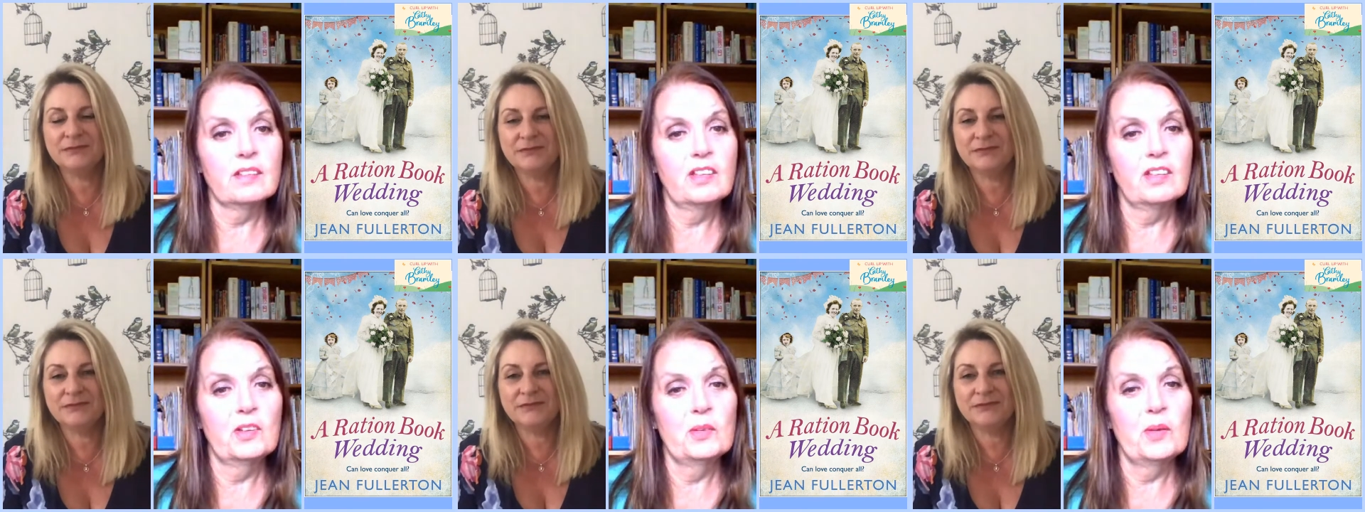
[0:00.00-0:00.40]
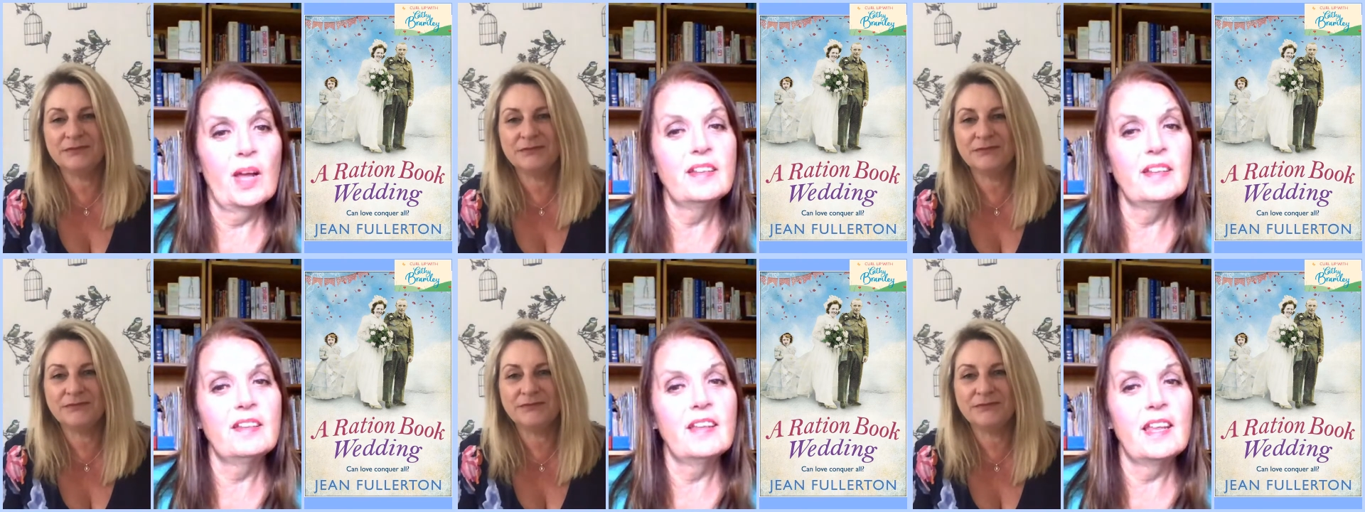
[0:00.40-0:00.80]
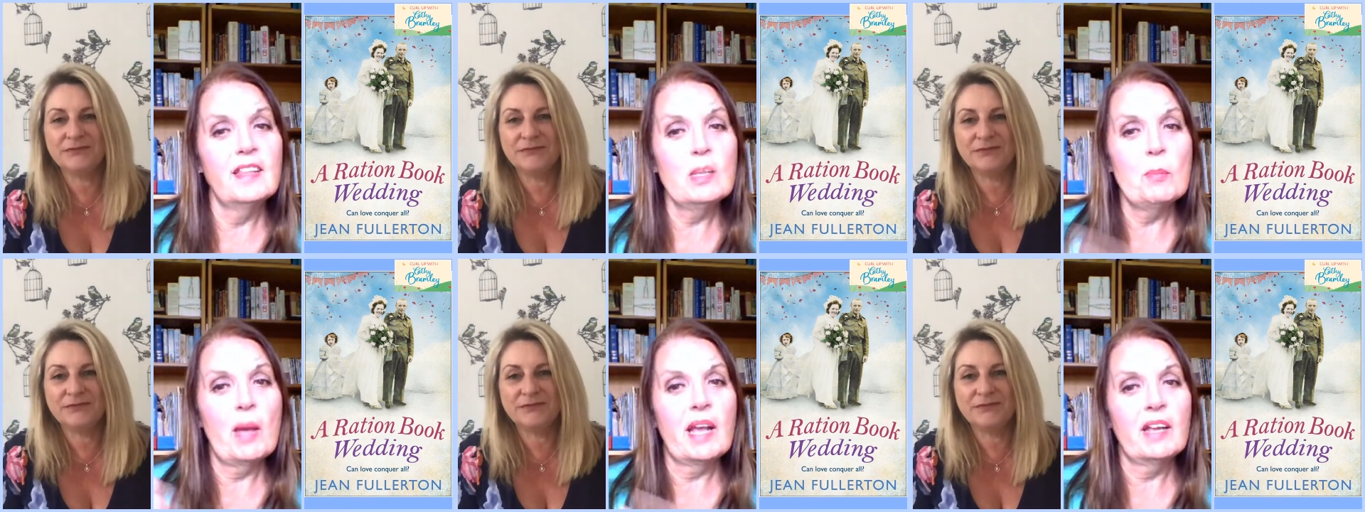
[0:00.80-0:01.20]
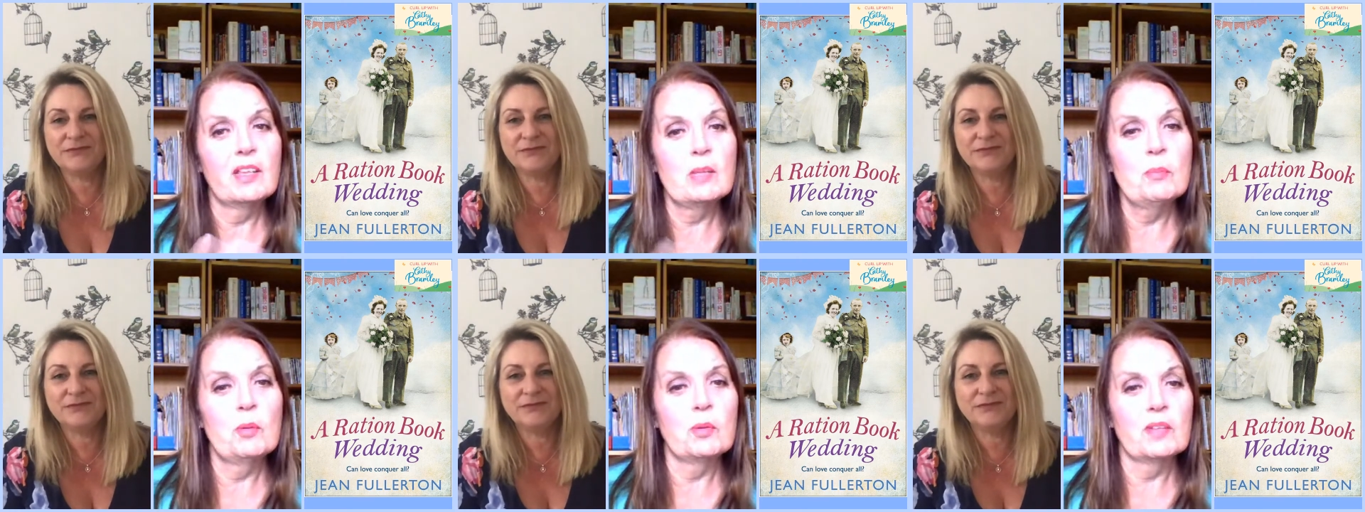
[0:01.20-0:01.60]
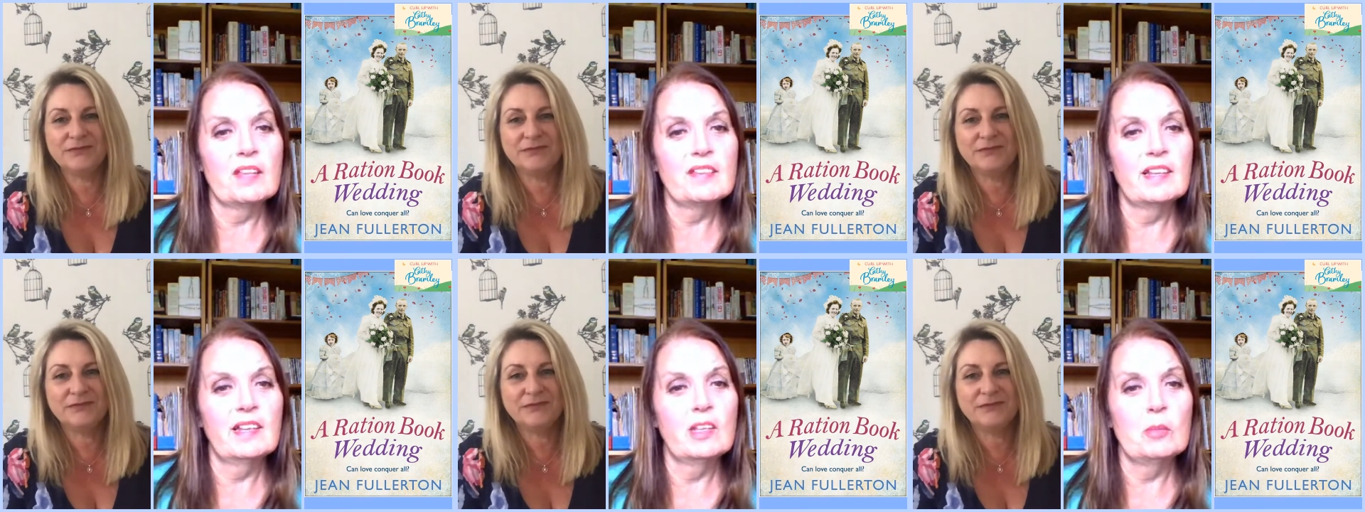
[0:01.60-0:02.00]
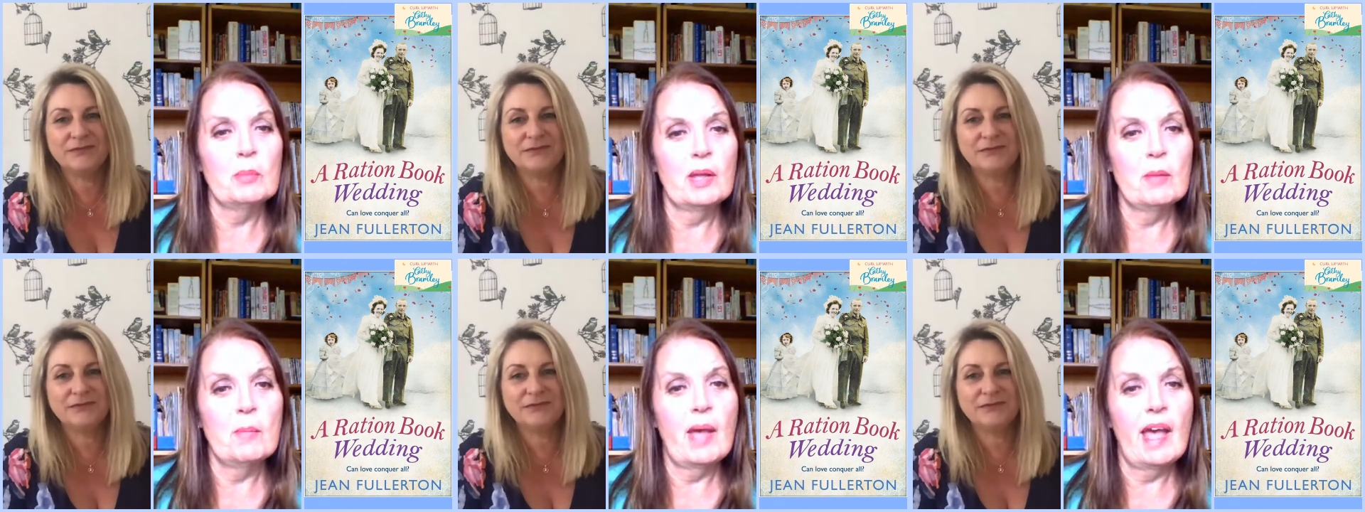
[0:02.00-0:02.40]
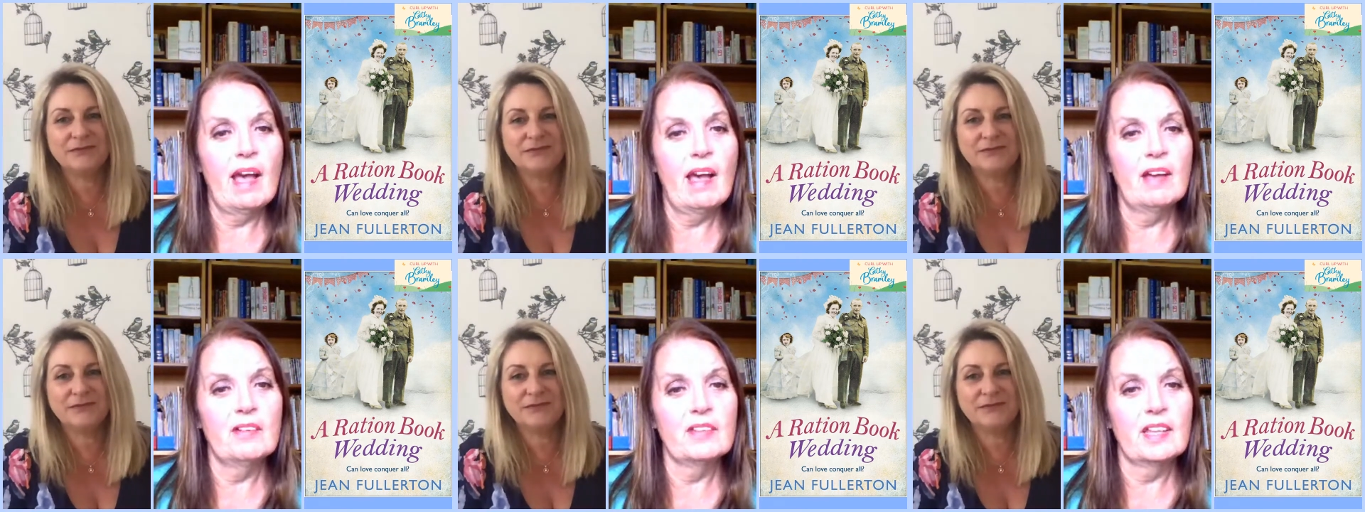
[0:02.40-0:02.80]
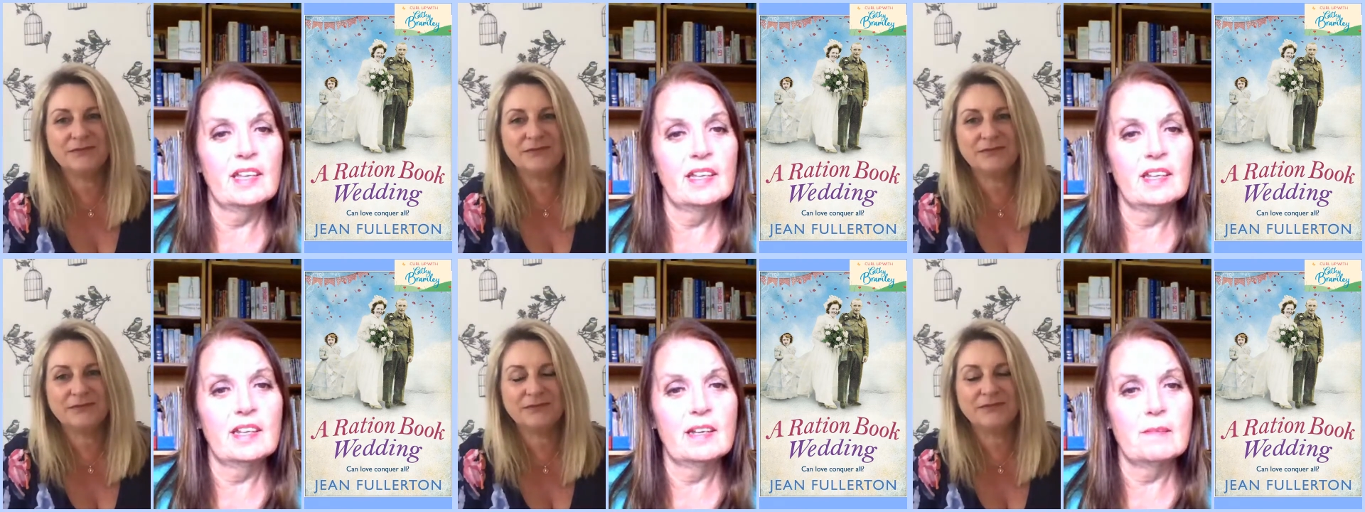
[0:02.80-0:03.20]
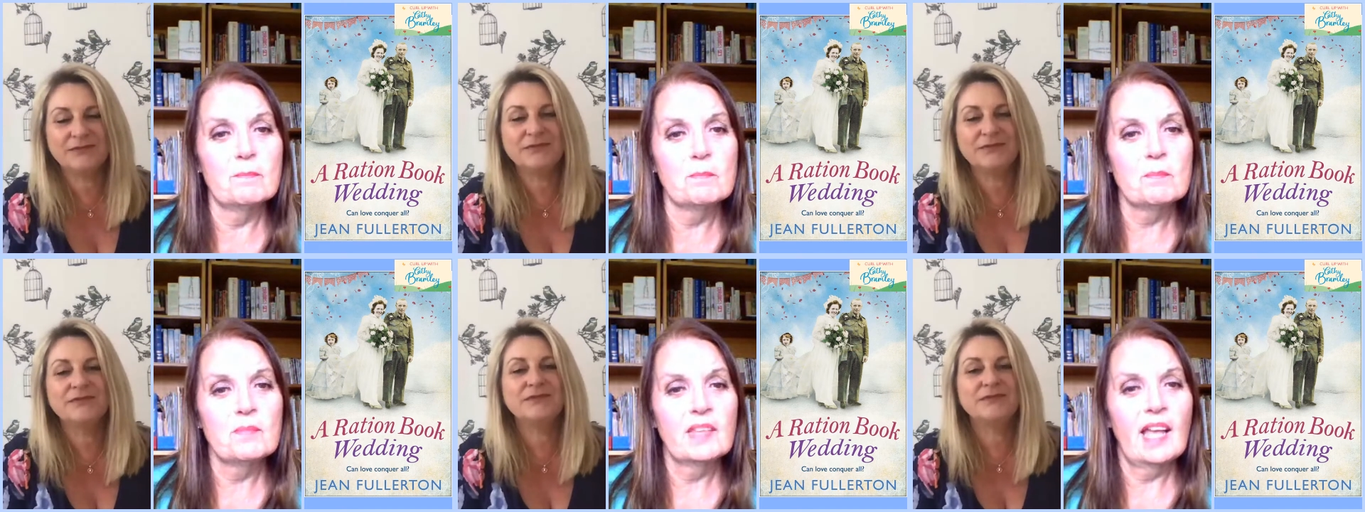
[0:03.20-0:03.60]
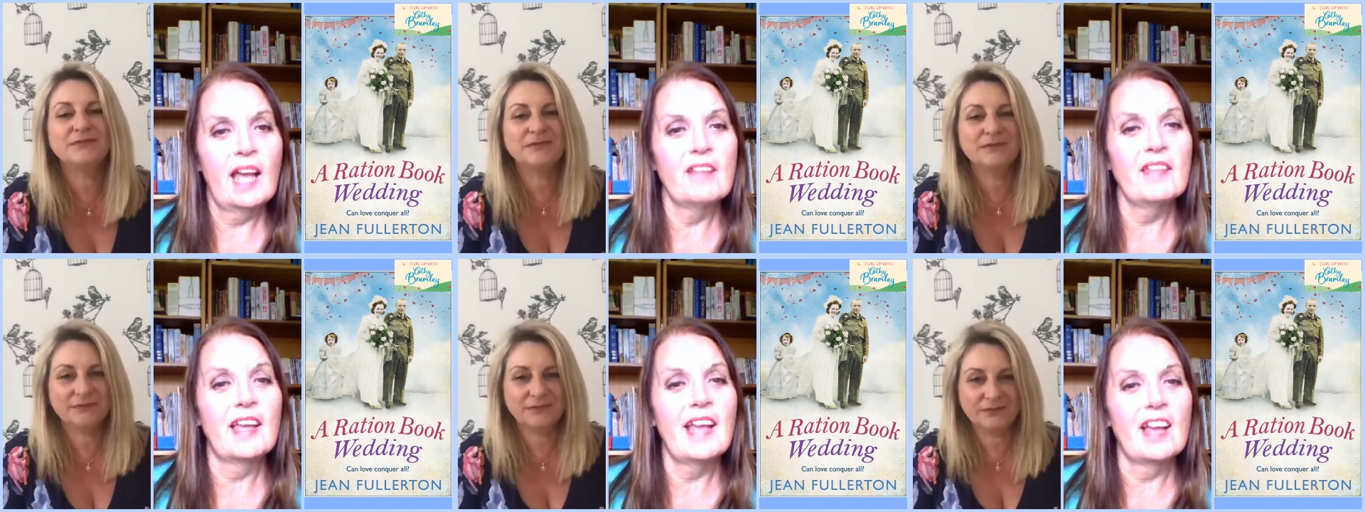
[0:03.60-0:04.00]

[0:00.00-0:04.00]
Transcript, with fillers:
Speaker 1: So and in, in, the back of the book, there's a little bit about how they um, how they